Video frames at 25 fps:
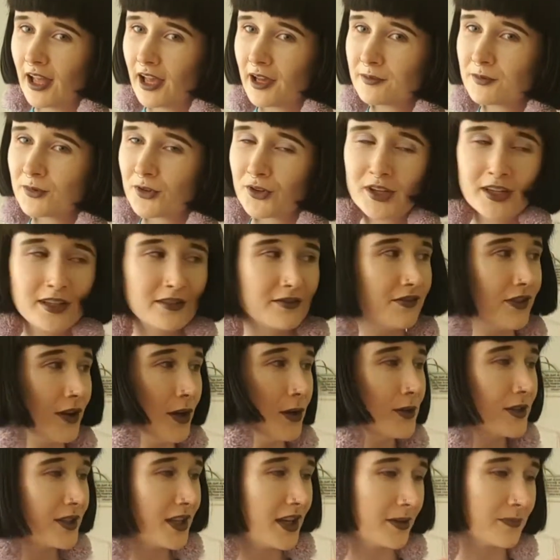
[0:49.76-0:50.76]
lime
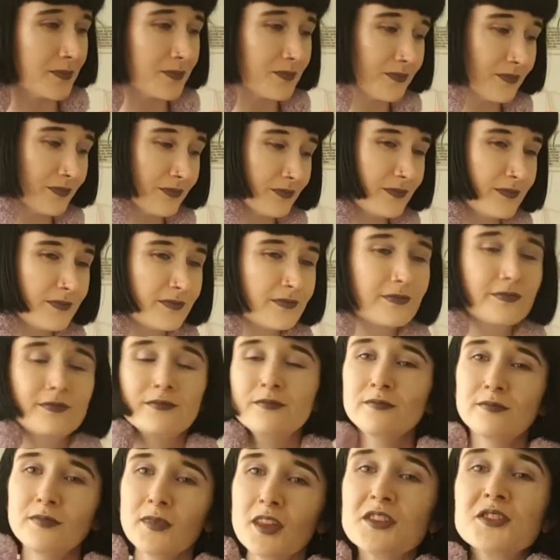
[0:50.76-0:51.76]
green folder.
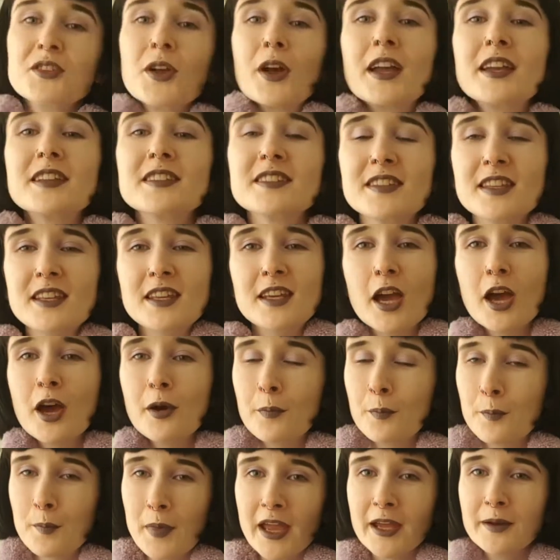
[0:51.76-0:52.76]
So it is
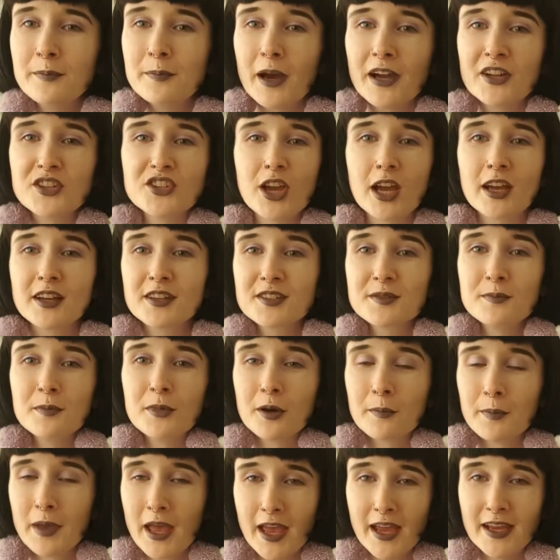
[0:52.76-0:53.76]
the Made by
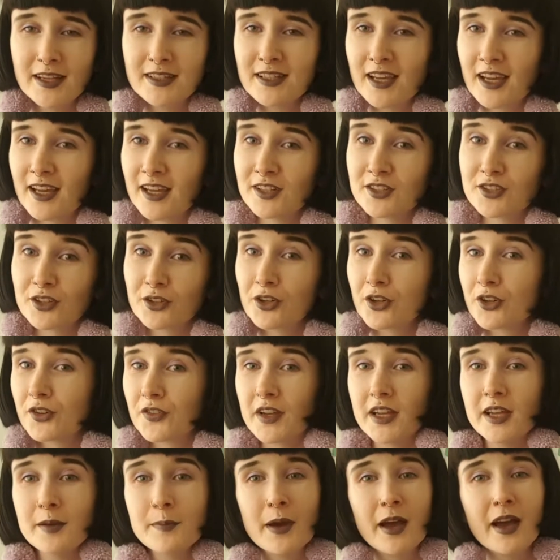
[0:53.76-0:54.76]
Jack's Mum Heyday
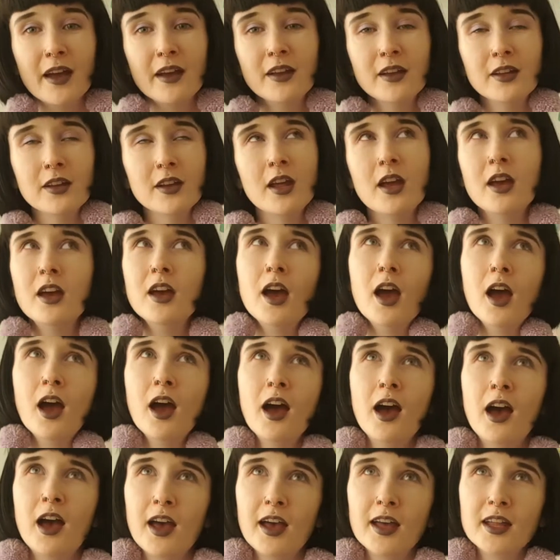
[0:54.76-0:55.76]
dungaree pattern,
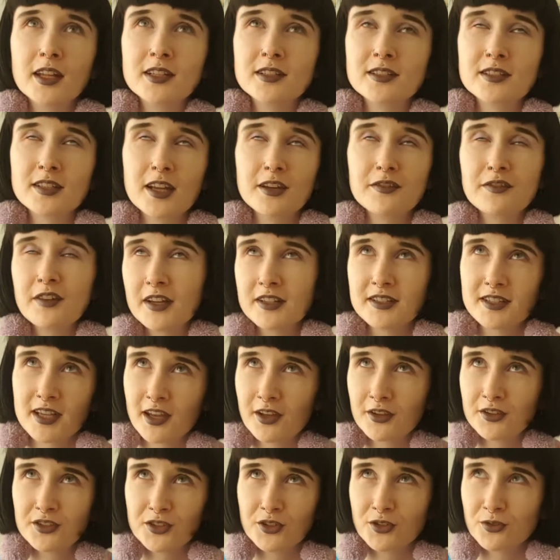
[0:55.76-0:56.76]
and if
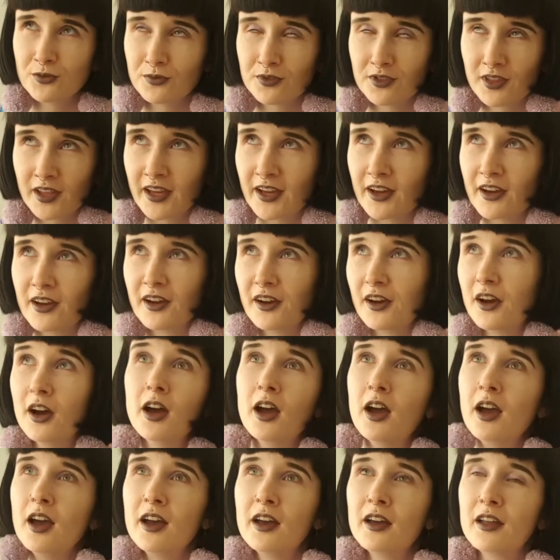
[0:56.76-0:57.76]
I tell you they
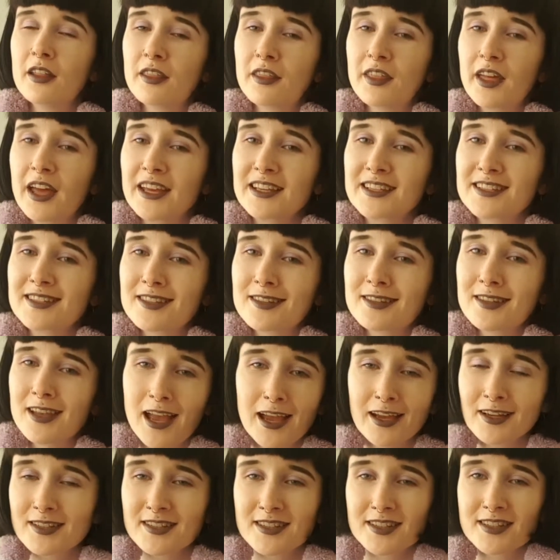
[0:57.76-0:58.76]
are the
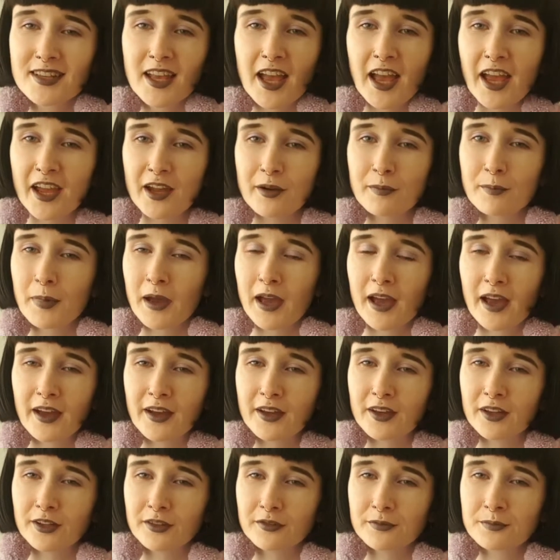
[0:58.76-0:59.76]
exact same
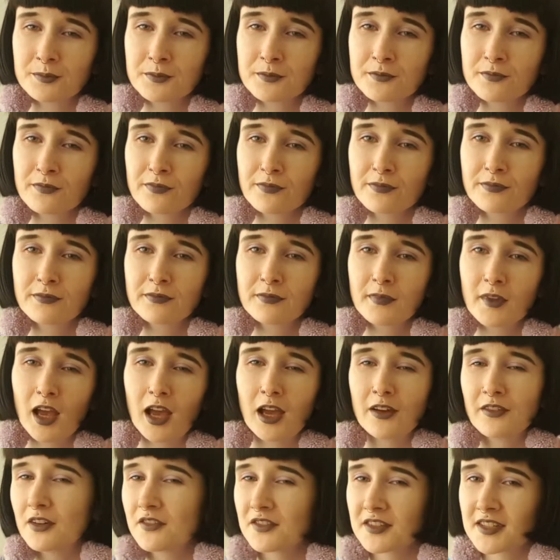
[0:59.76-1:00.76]
pattern,
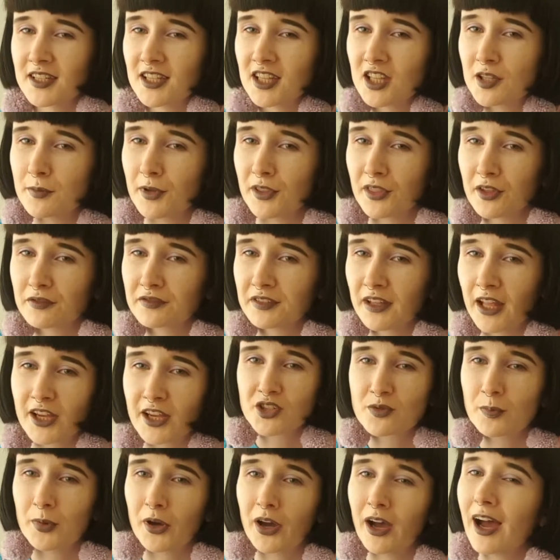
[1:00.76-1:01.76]
I've never seen them
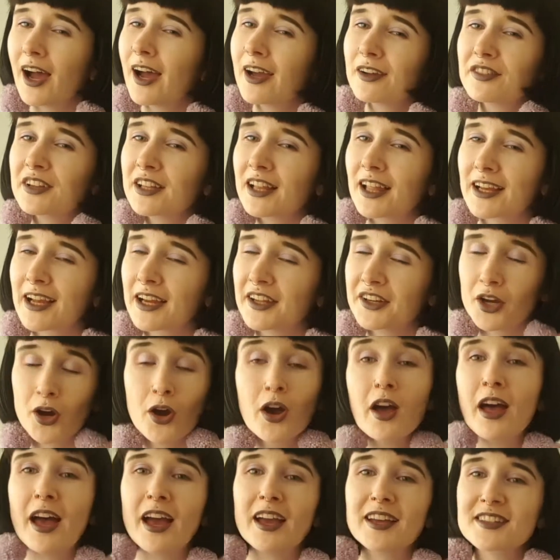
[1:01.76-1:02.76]
flesh, but I feel like
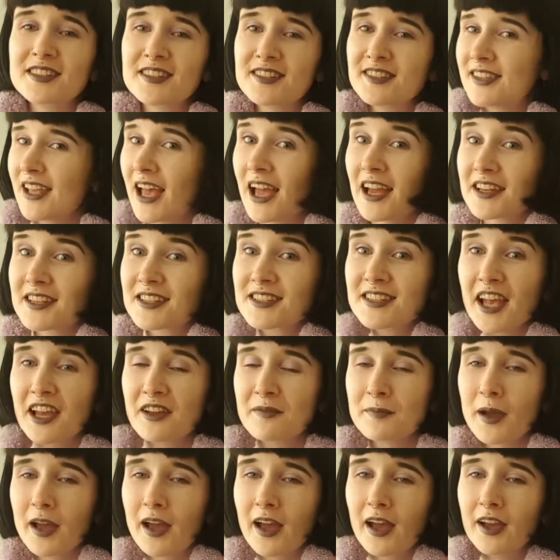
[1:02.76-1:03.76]
I know, exact
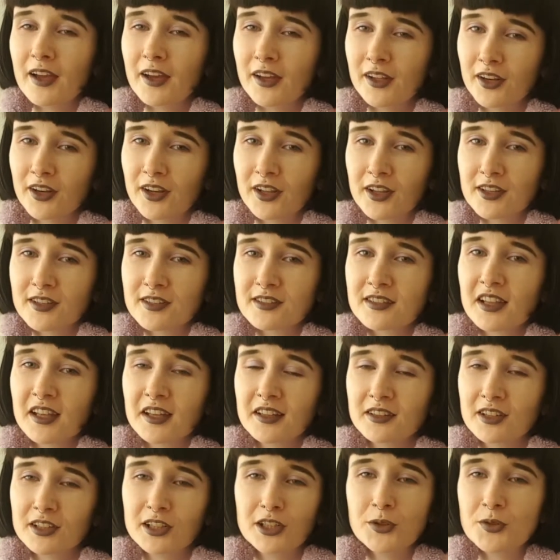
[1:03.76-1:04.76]
same pattern
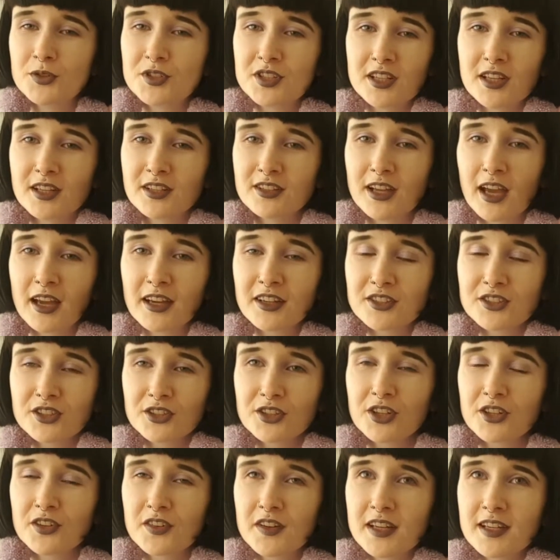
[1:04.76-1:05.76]
as like the Lucy
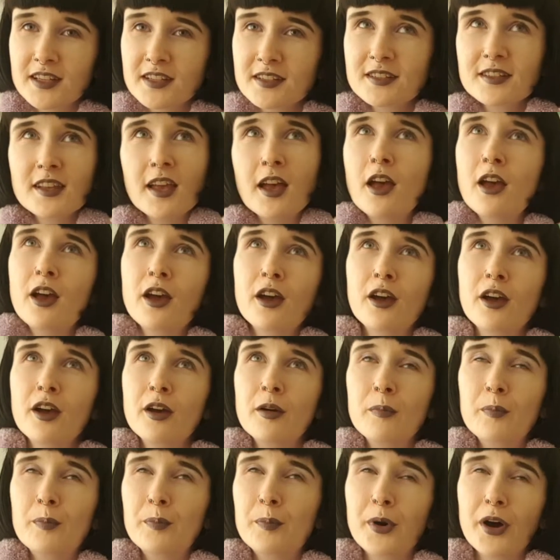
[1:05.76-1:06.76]
Yak dungarees,
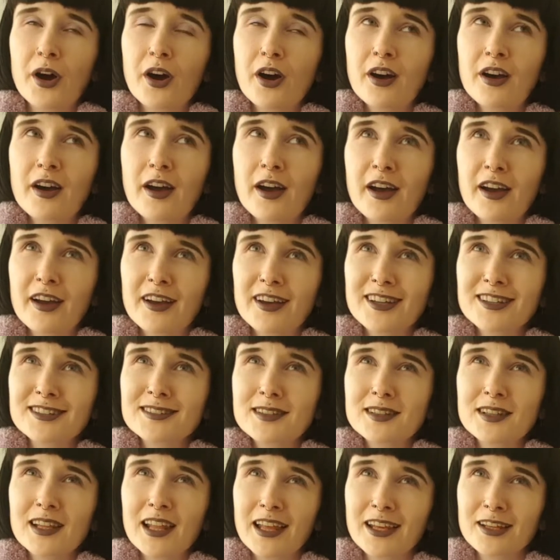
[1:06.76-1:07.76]
but
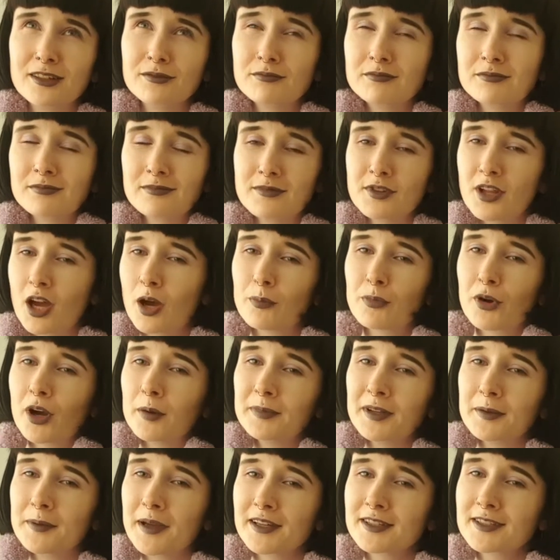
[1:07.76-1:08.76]
like
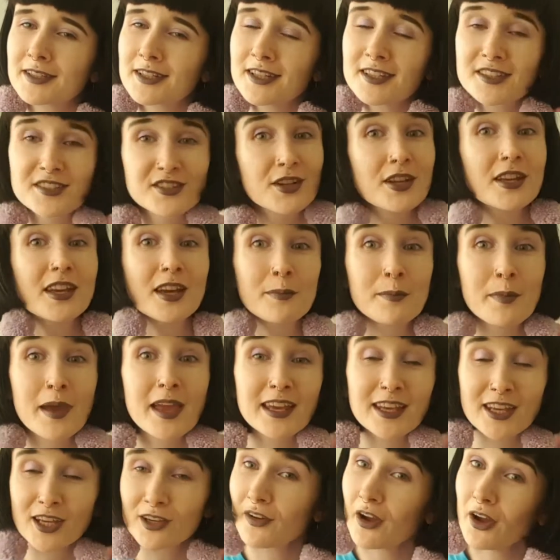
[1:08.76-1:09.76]
not problematic. So you
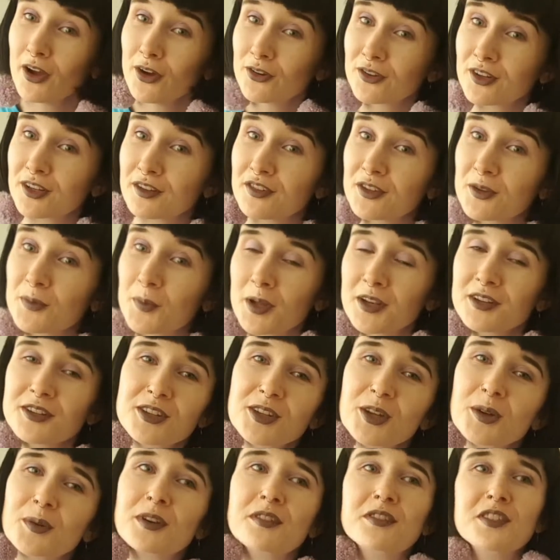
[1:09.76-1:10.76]
can make your own if you
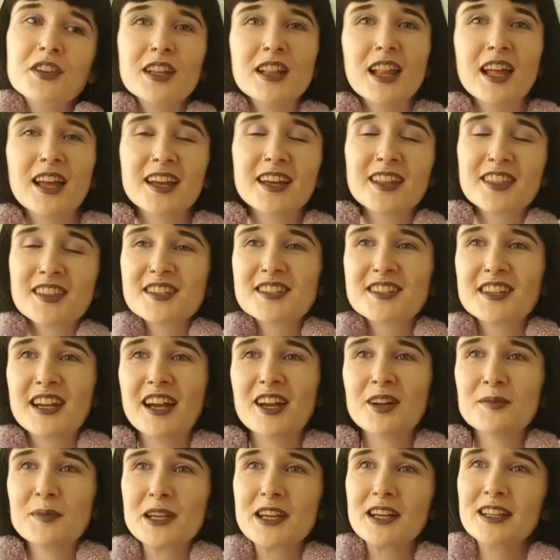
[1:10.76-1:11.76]
want to, if you like
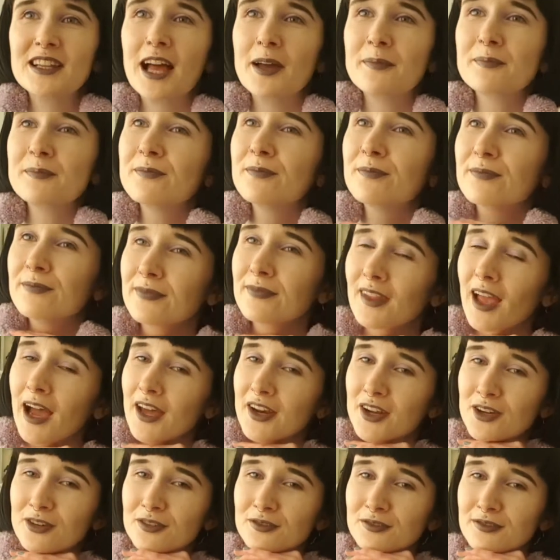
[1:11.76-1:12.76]
the style, but you're like,
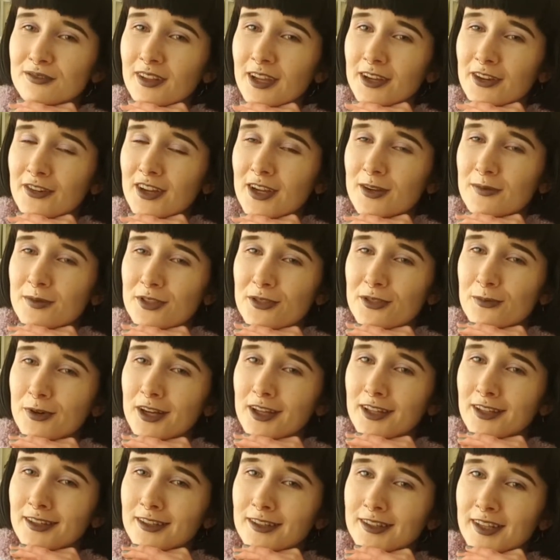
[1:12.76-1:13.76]
I don't agree
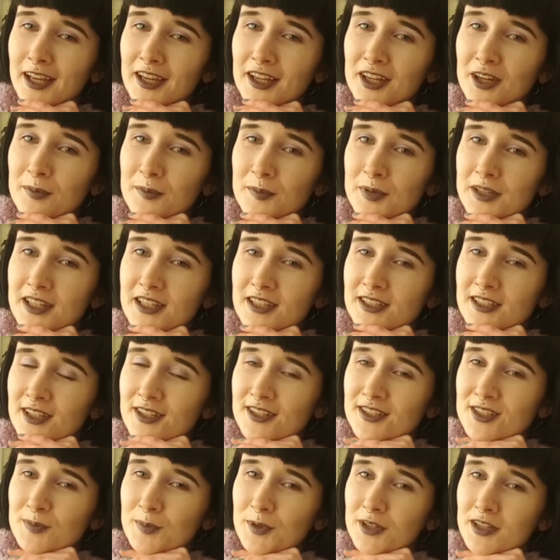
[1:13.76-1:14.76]
with what that
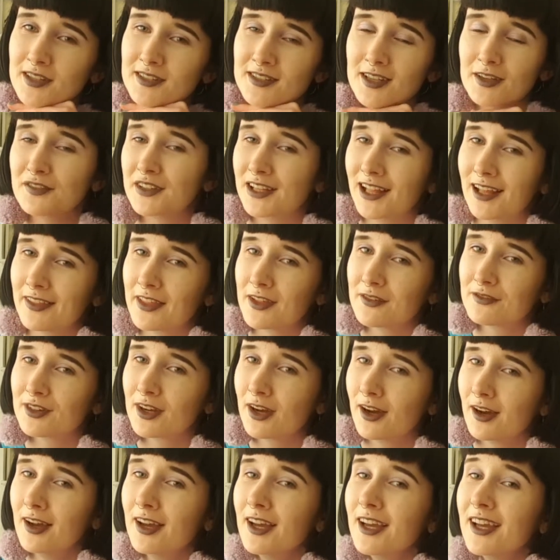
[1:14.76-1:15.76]
company does because I feel
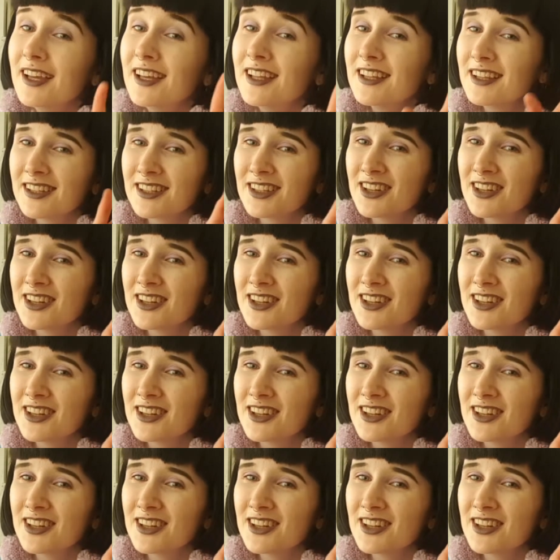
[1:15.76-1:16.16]
like they've got